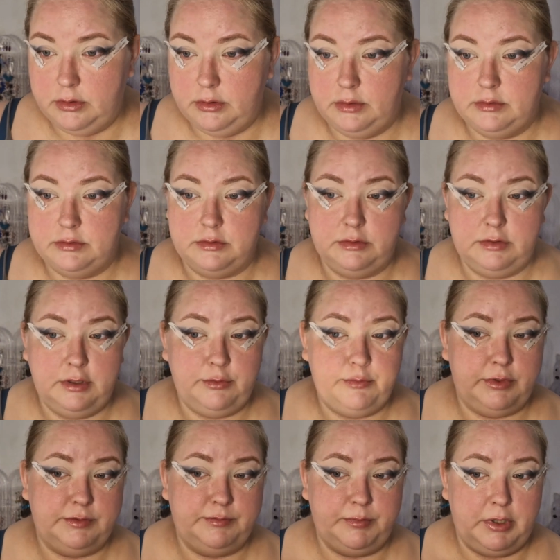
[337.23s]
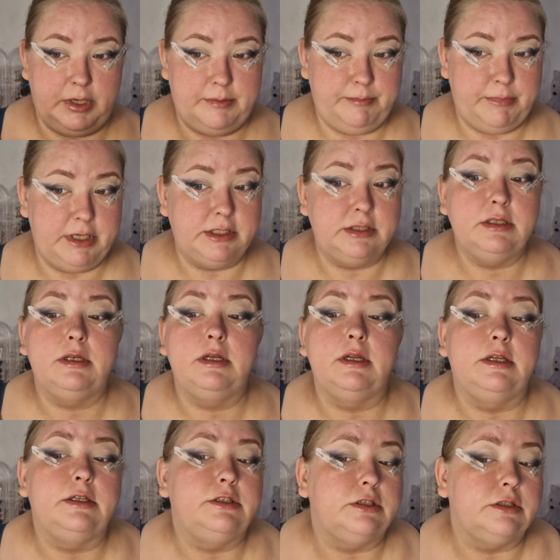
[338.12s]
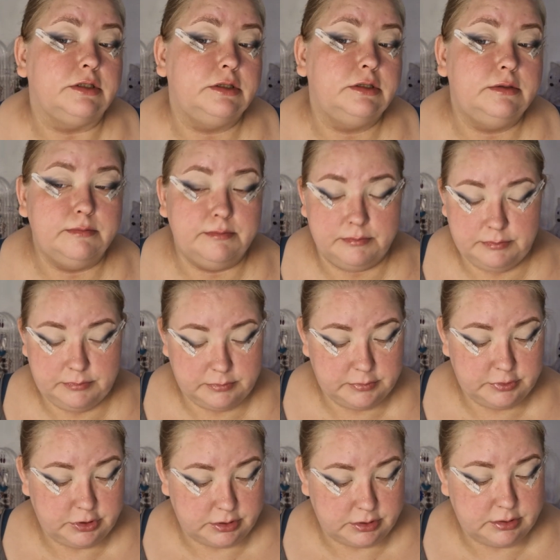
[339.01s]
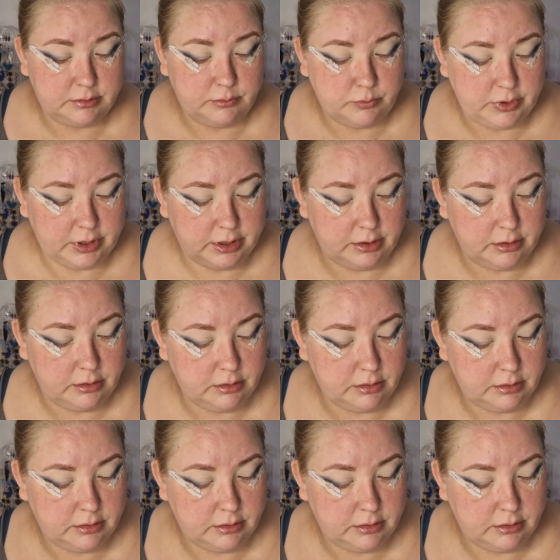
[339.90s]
so that was basically just a wing.